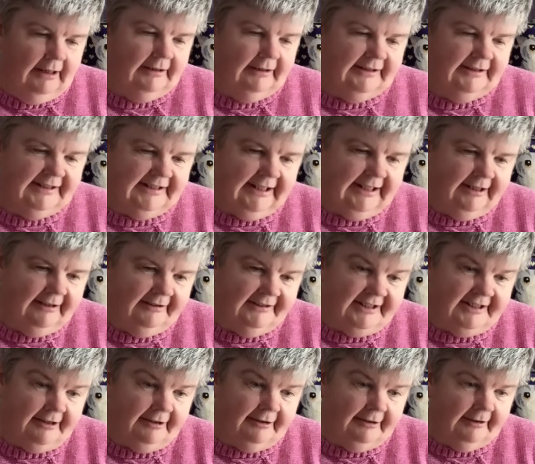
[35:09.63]
Sing a
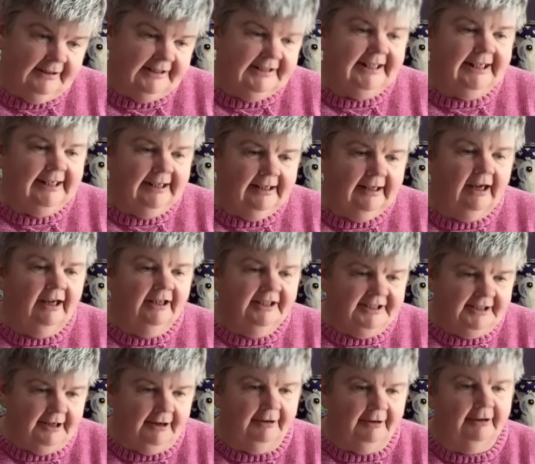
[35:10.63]
Song
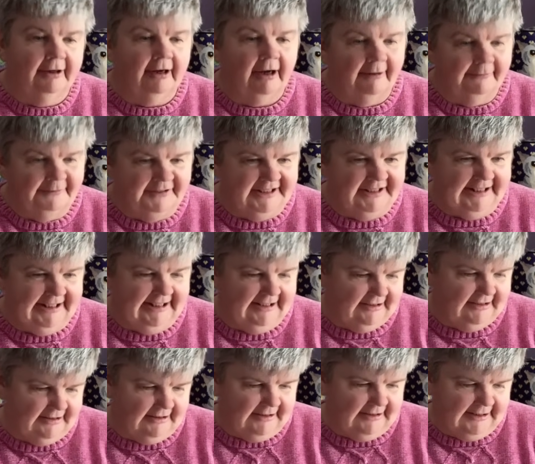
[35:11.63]
of
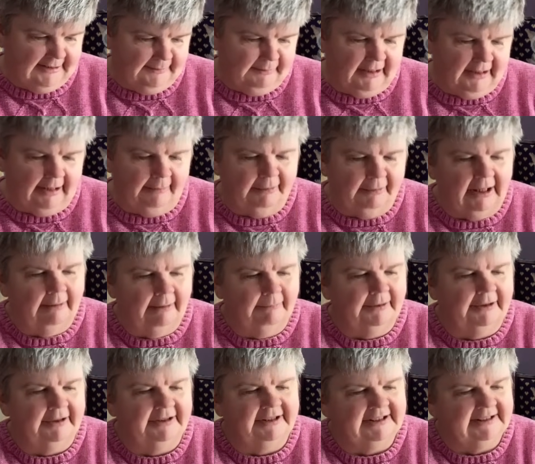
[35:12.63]
Seasons by
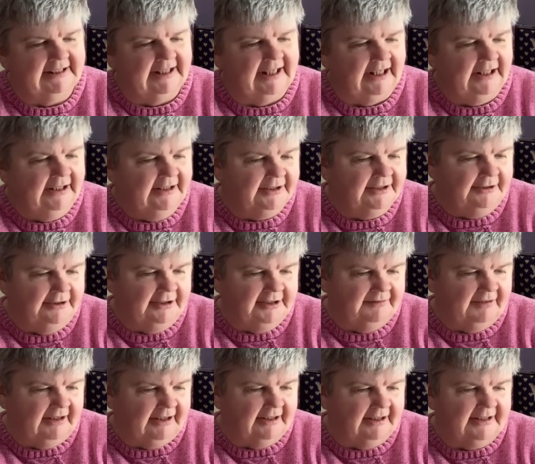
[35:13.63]
Blackbird Designs, Loose
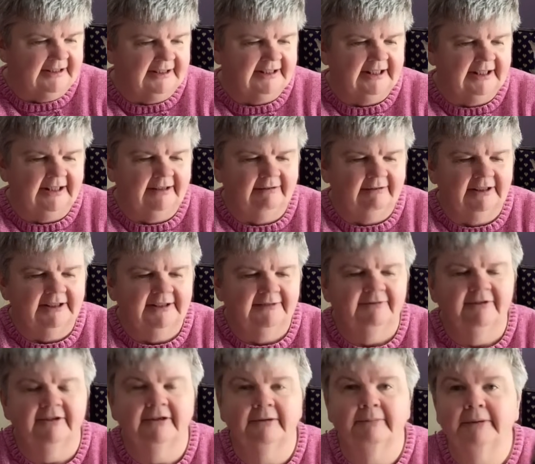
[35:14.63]
Feathers series
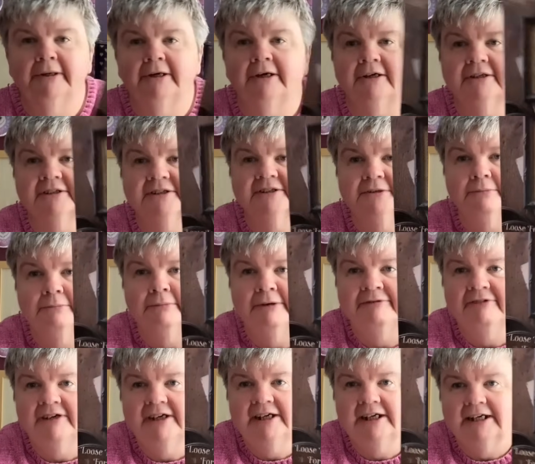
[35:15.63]
for the birds, number
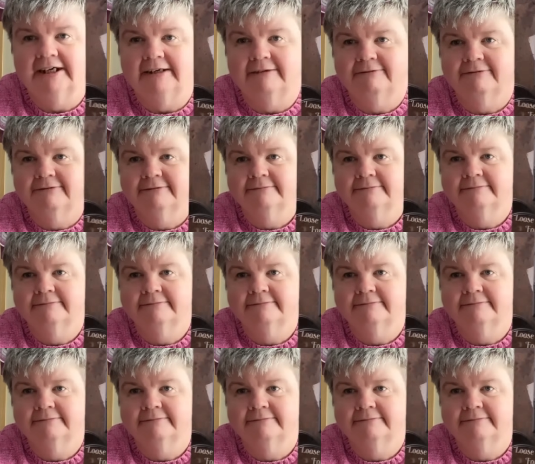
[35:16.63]
5.